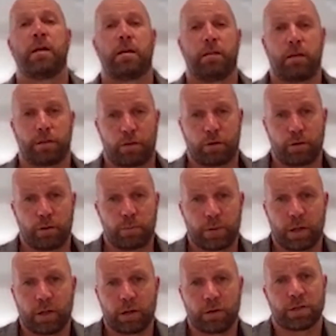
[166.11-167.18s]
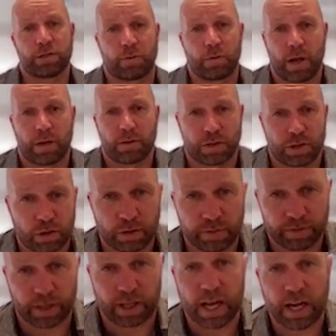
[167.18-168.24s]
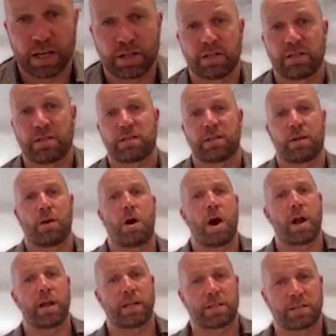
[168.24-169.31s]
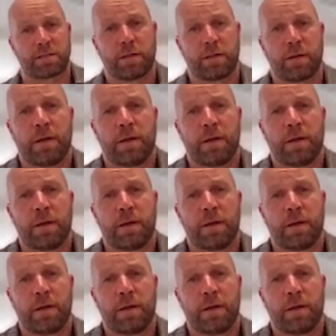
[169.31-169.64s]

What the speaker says: The third pillar is around certifications and audits.